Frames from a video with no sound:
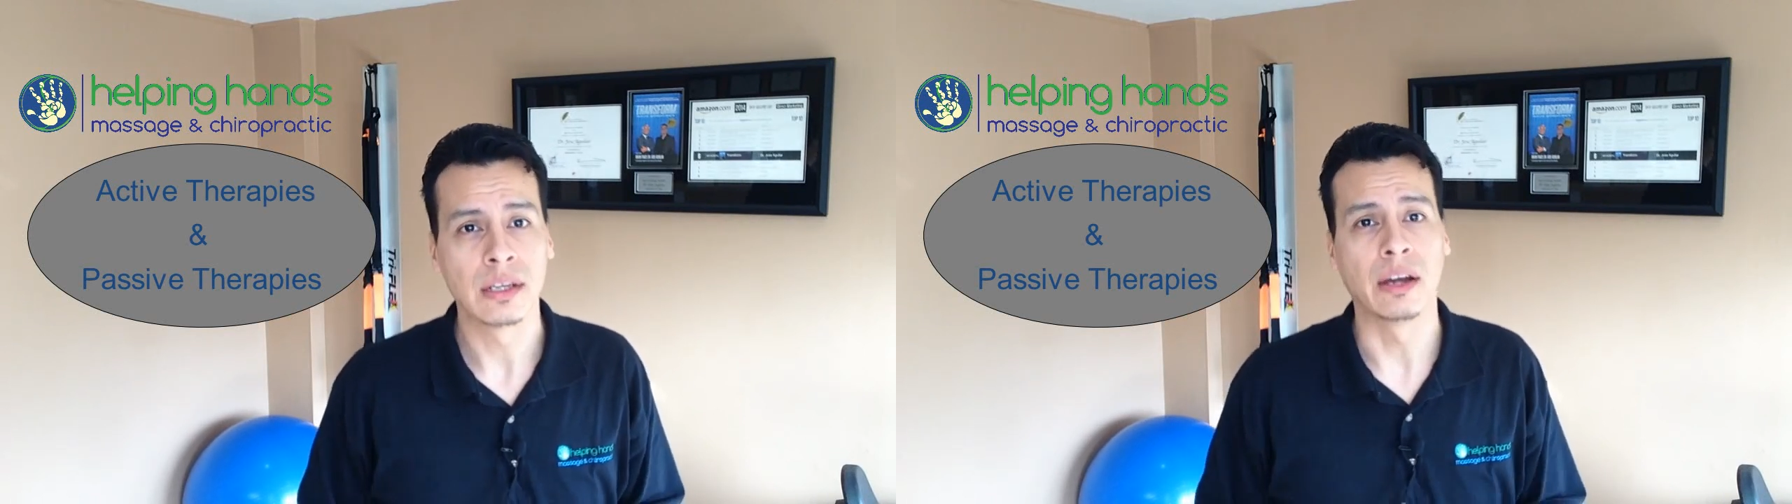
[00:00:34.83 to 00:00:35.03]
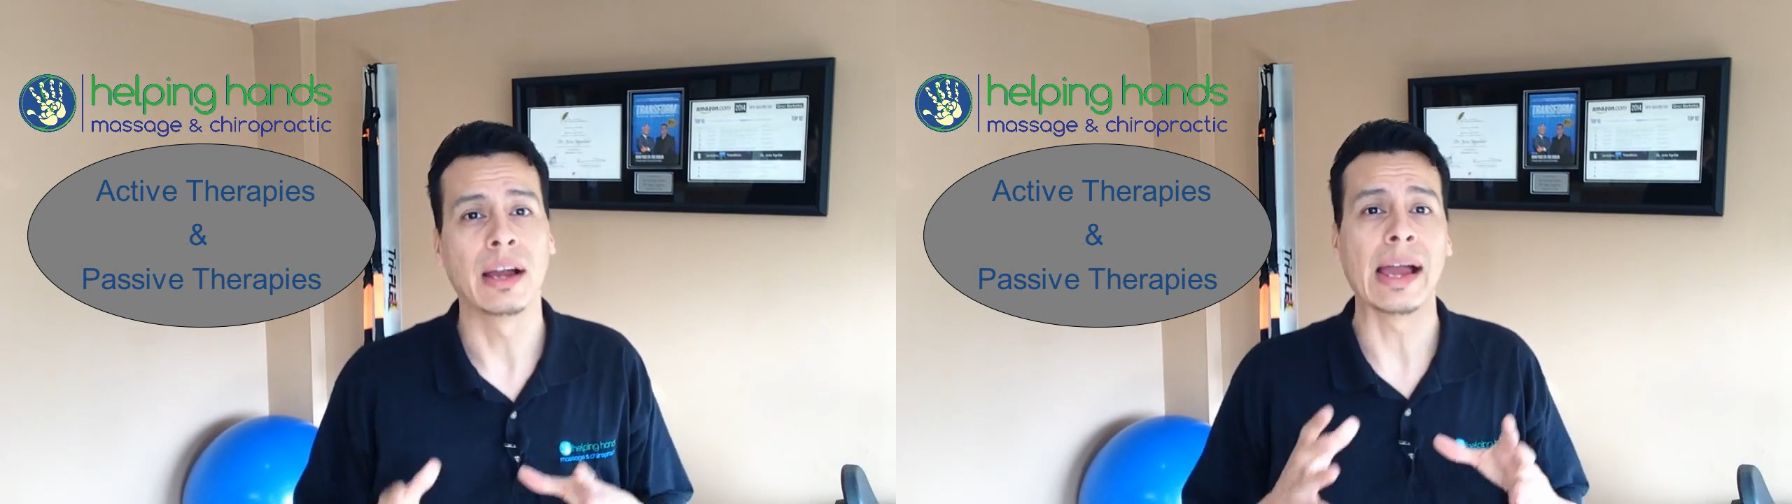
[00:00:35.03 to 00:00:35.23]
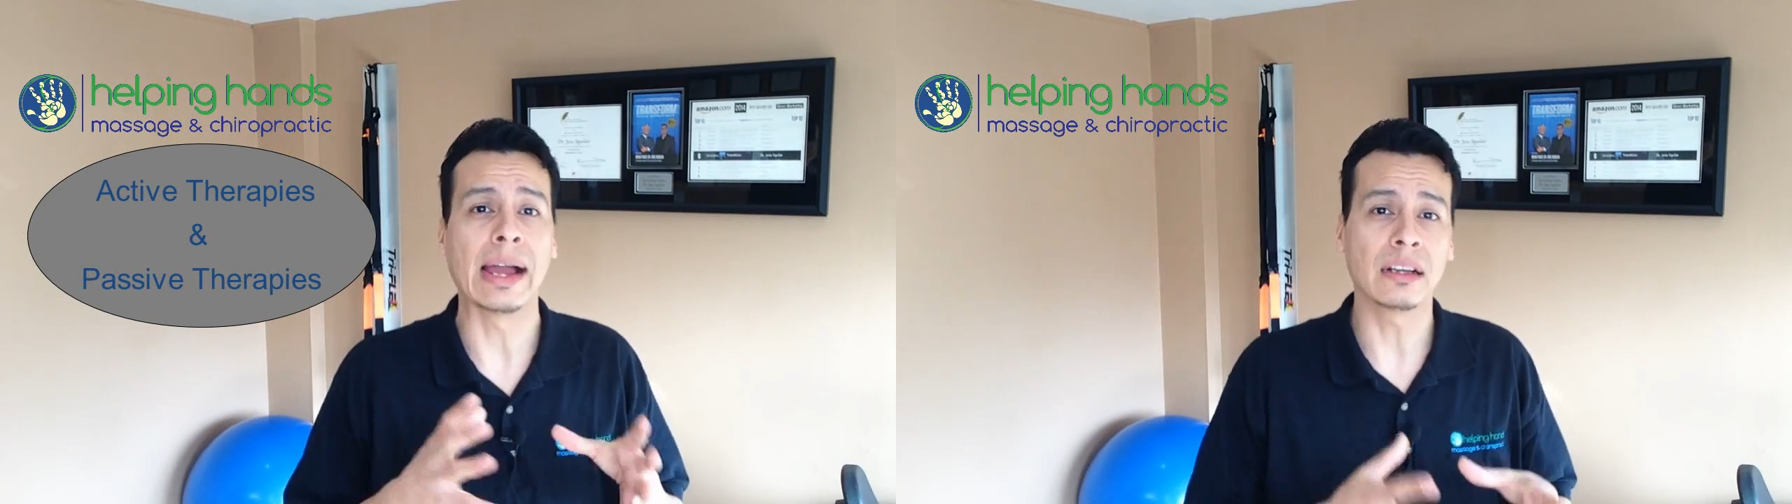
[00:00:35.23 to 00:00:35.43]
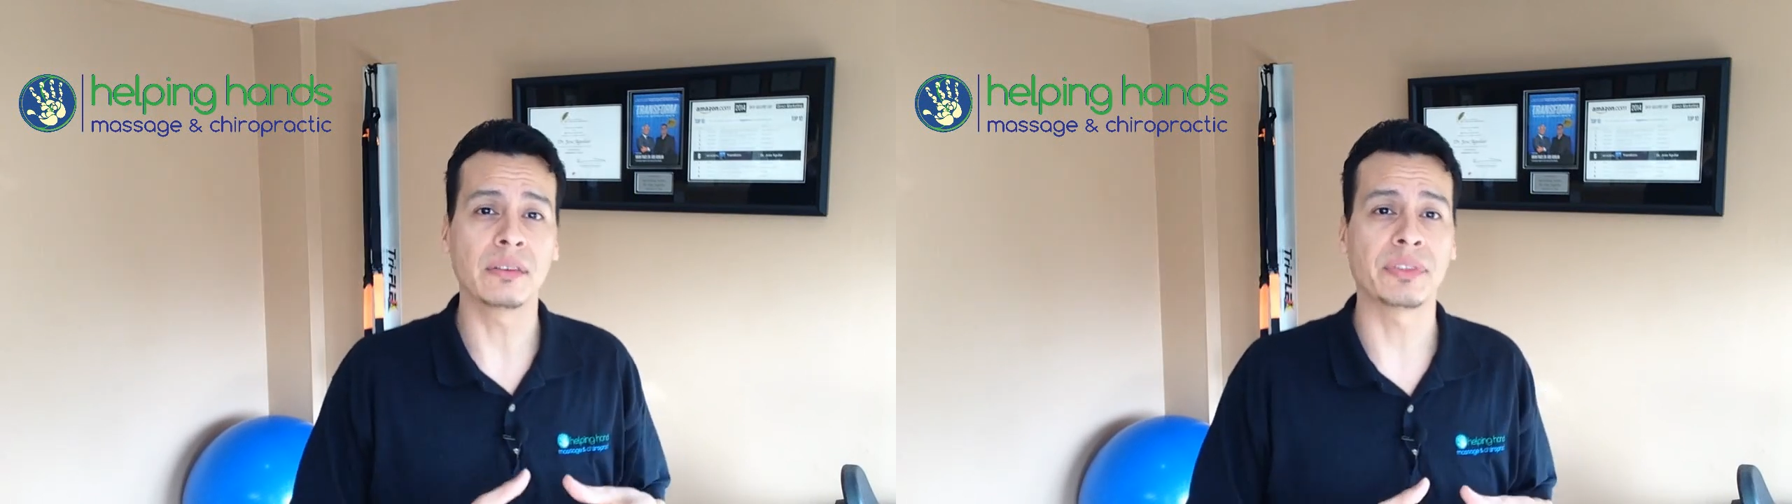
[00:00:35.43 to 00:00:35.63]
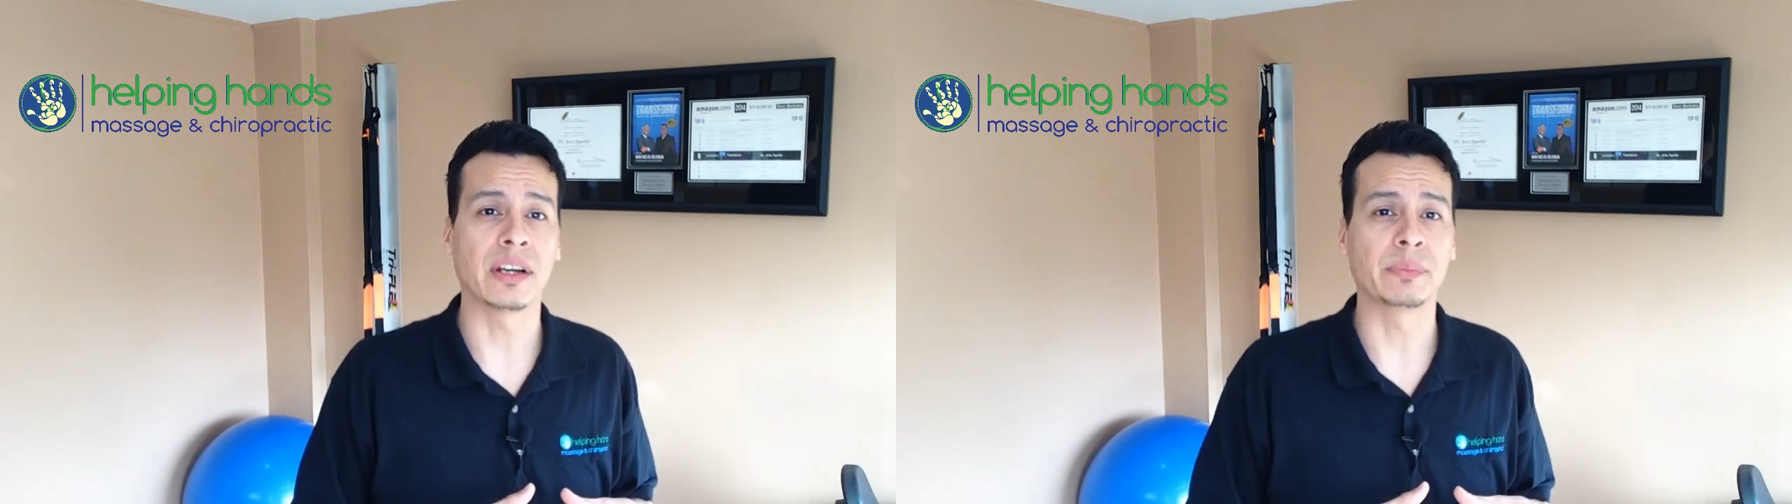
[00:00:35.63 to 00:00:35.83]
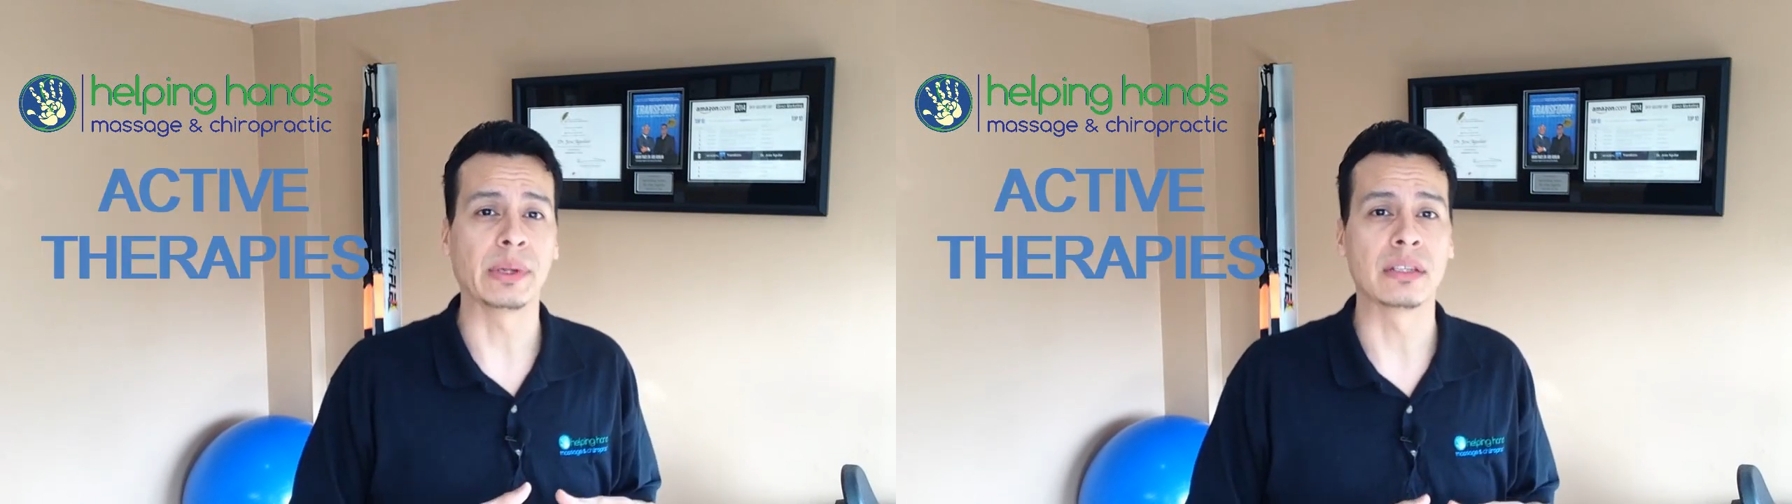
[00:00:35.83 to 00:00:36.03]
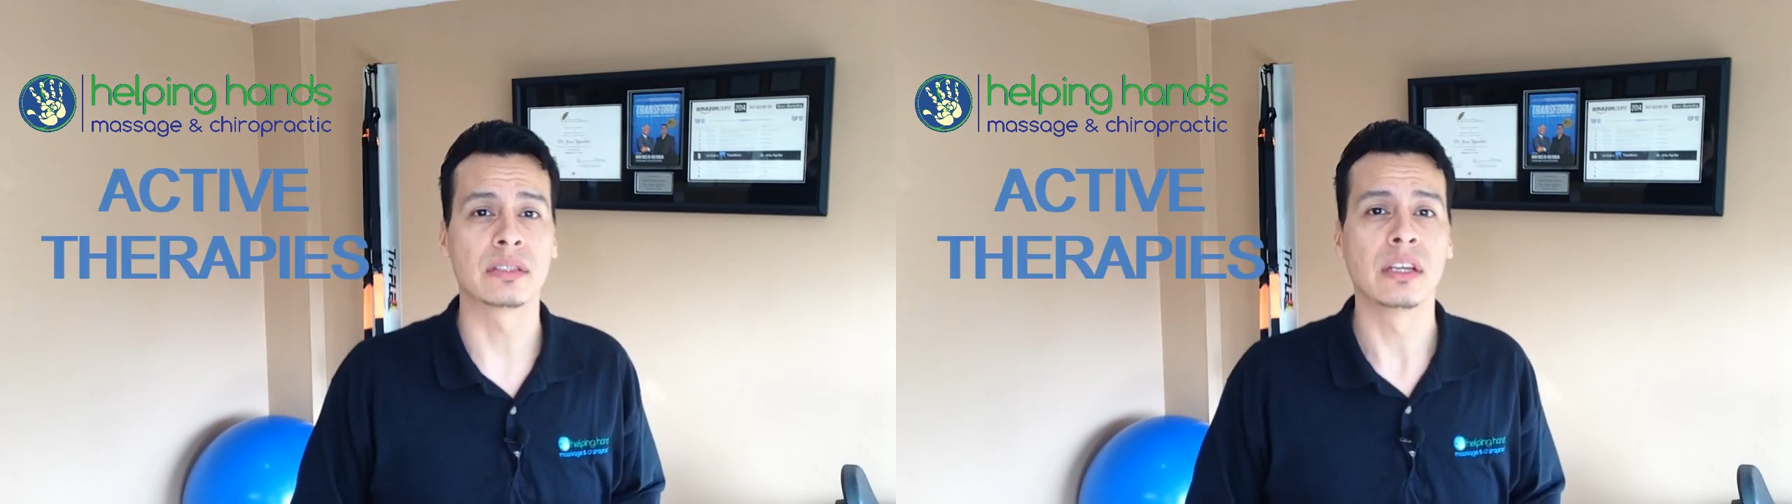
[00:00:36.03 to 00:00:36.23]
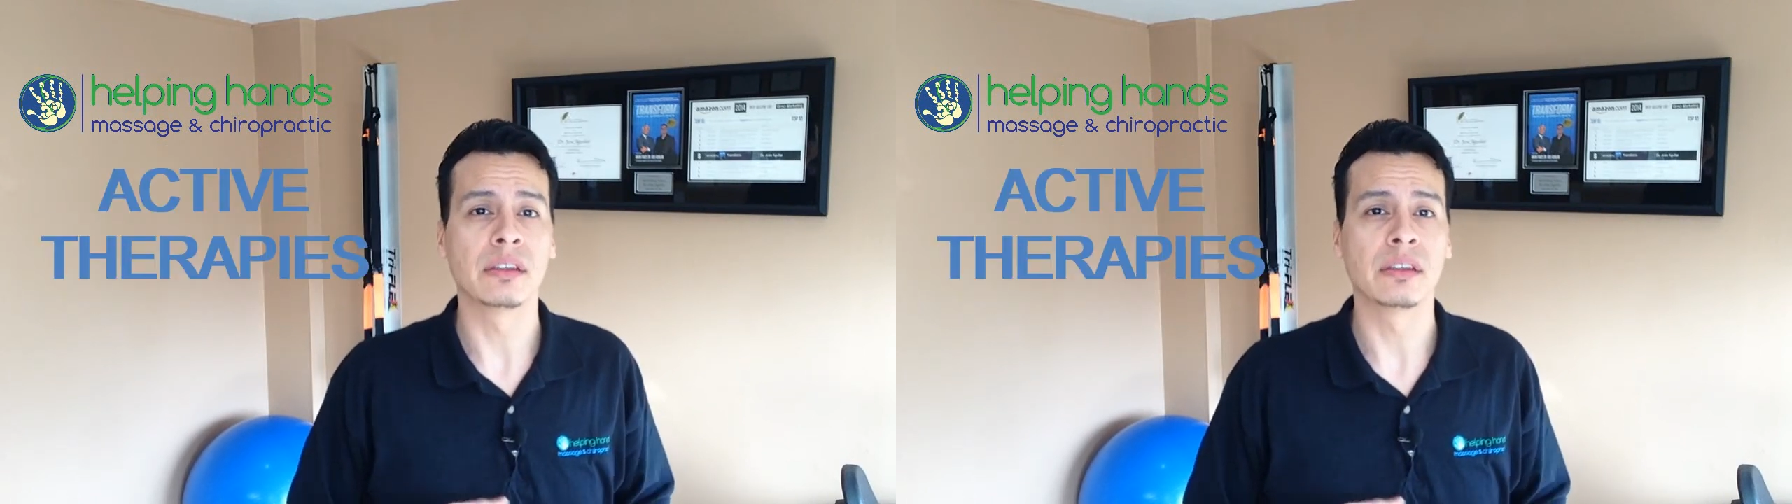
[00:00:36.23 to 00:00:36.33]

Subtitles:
Now, active therapies,